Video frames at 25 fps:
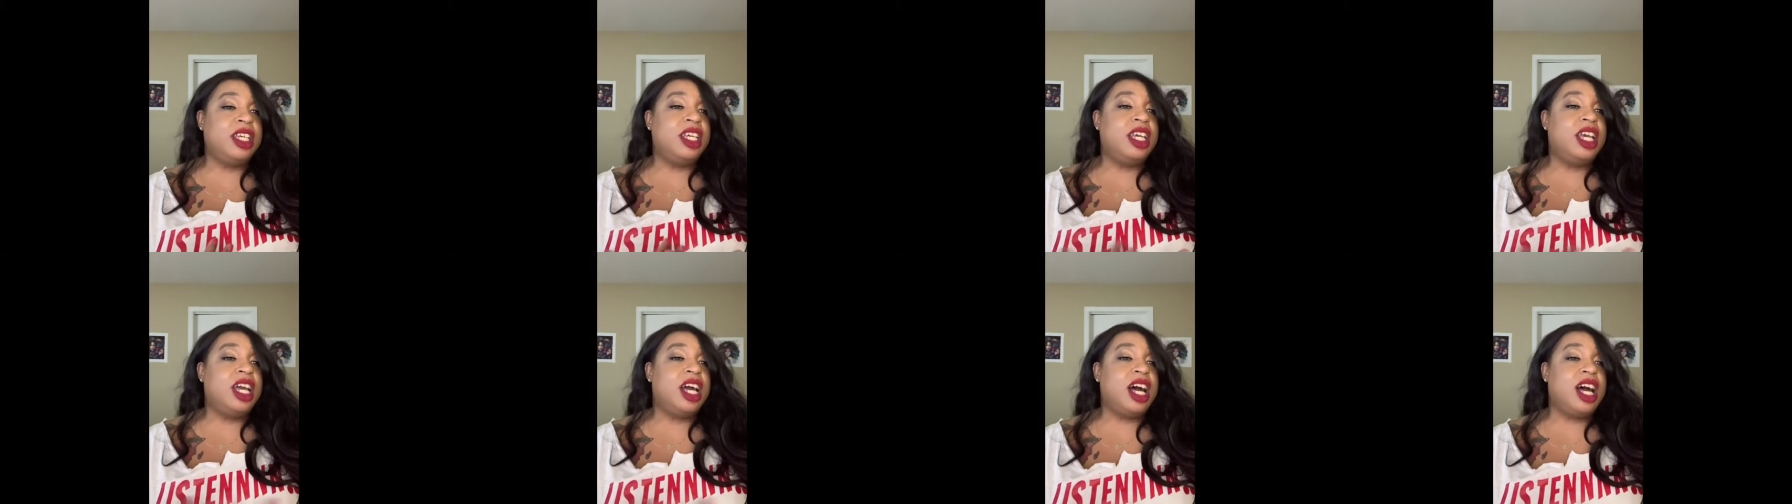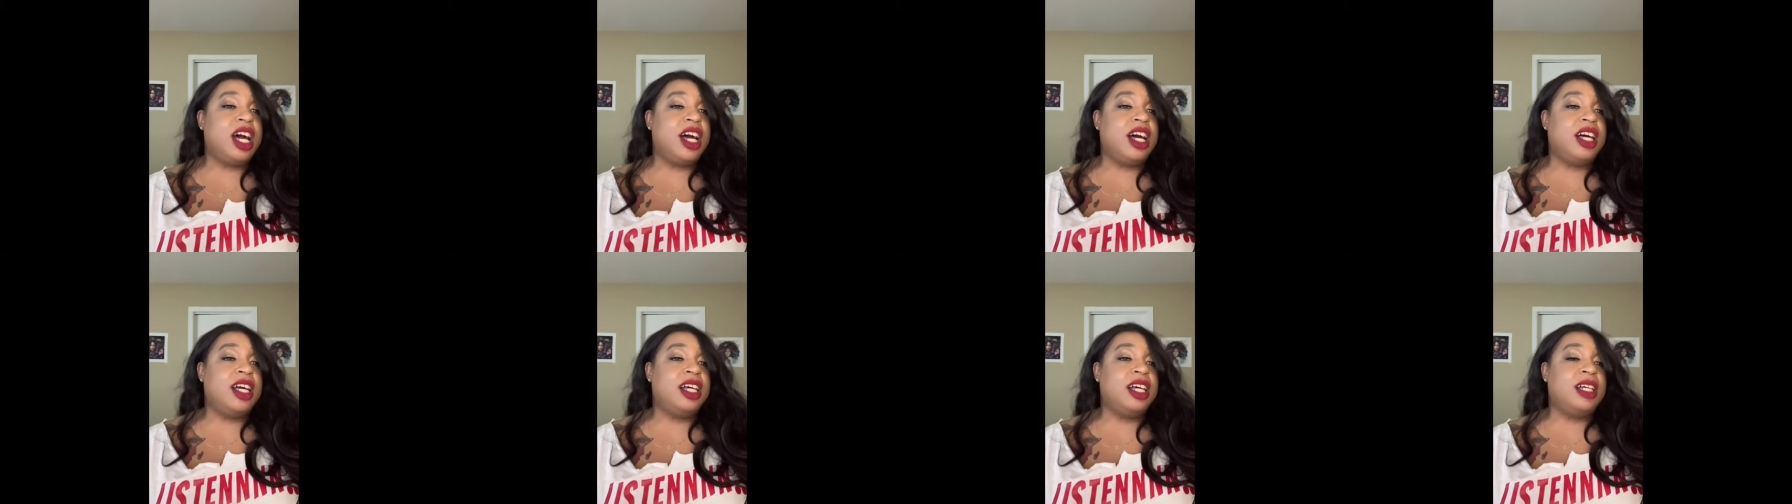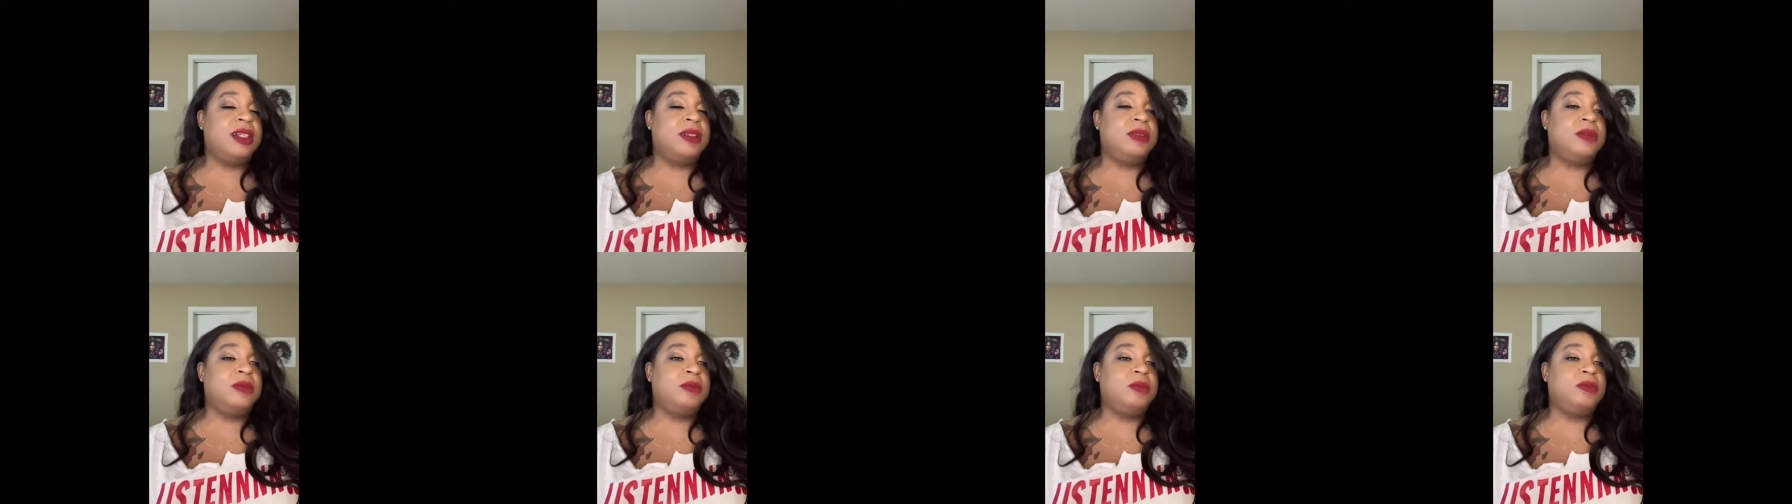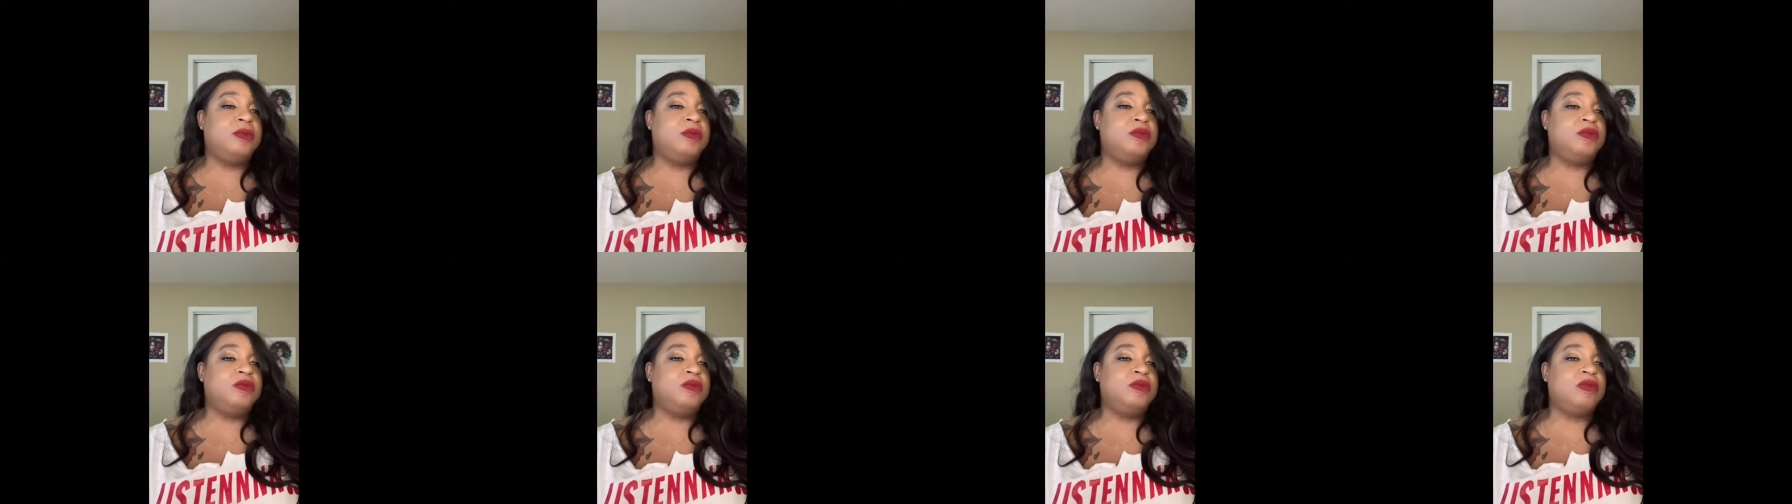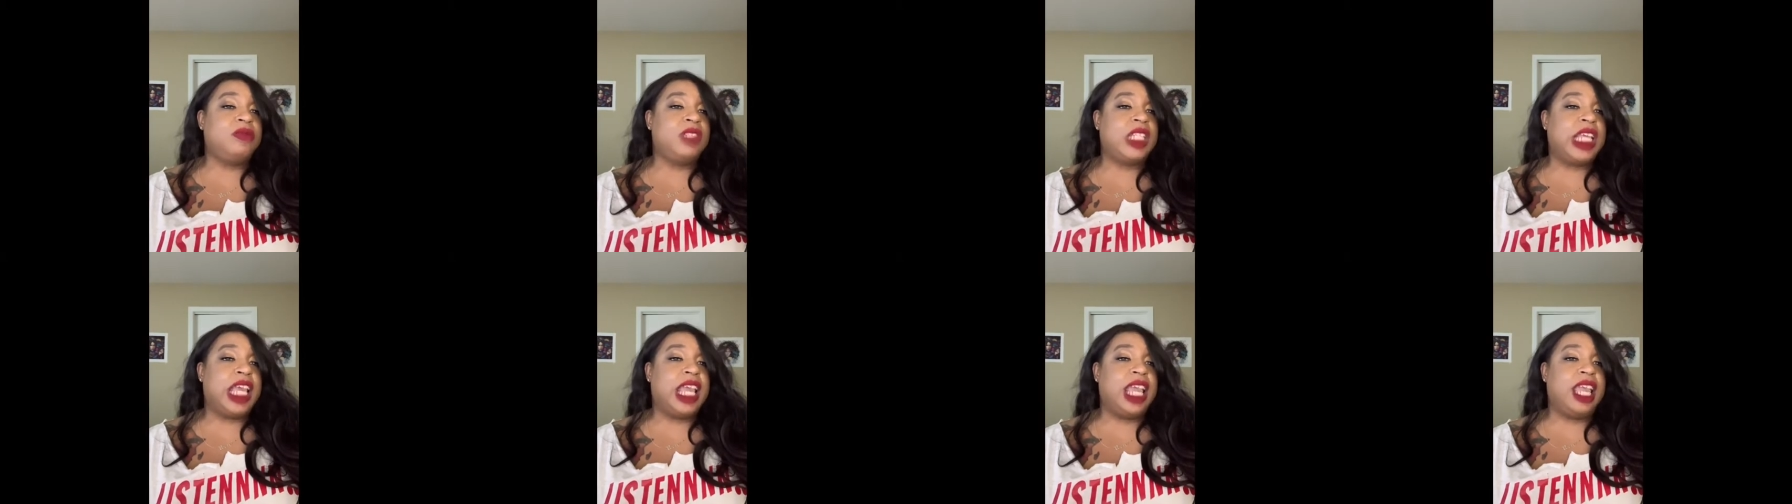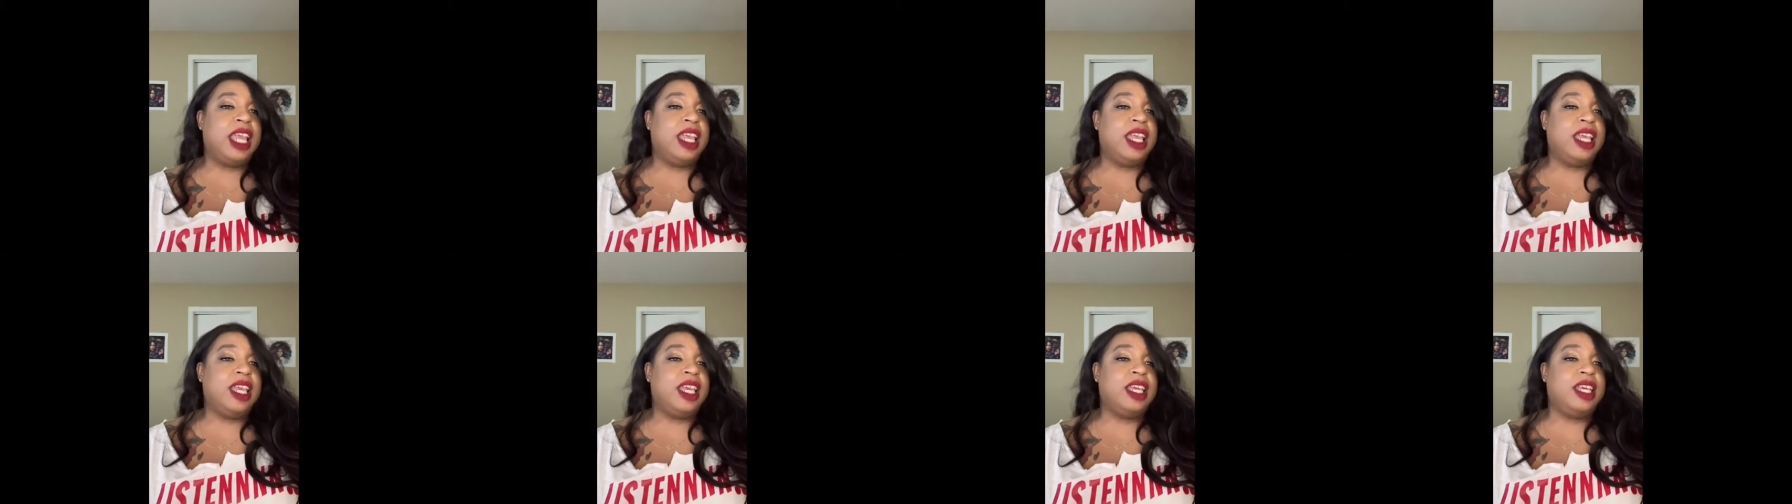Um,
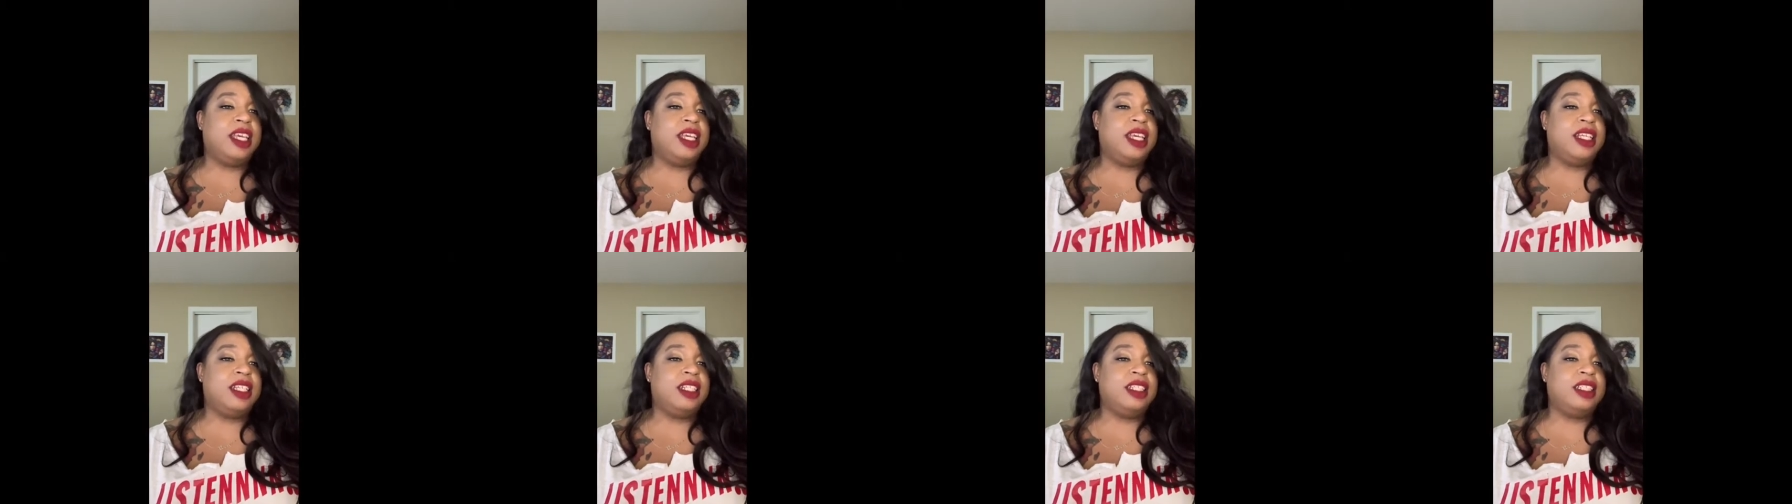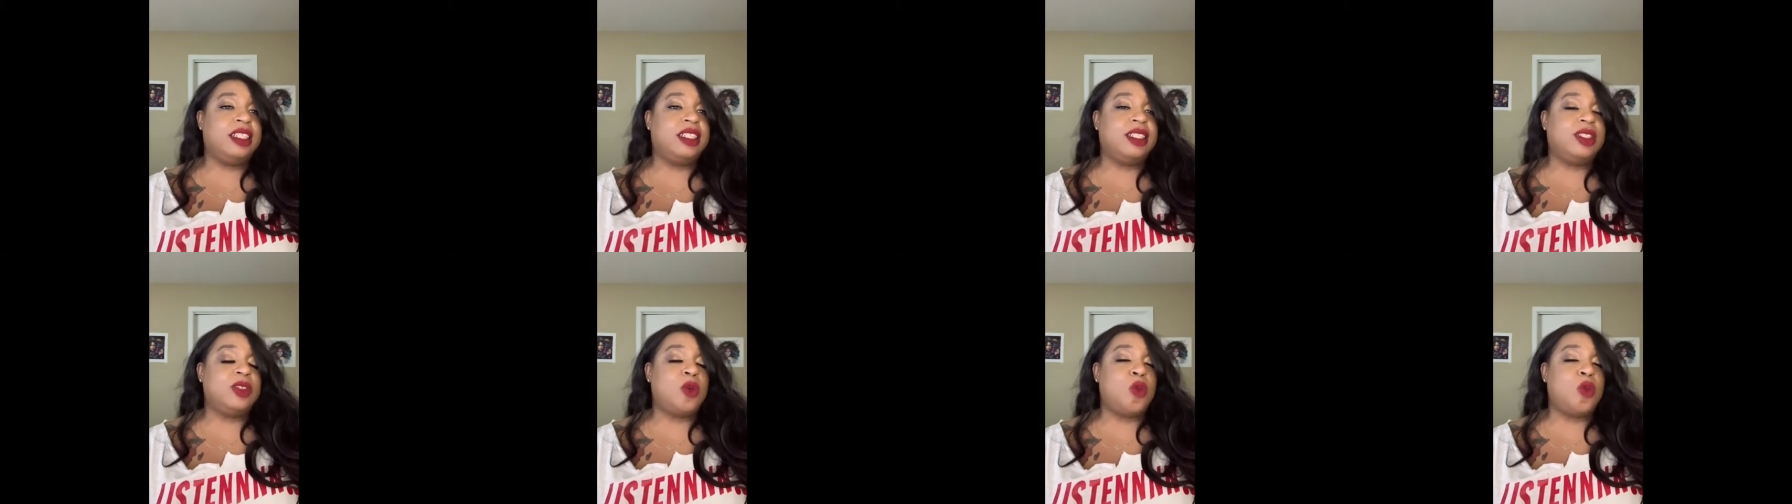and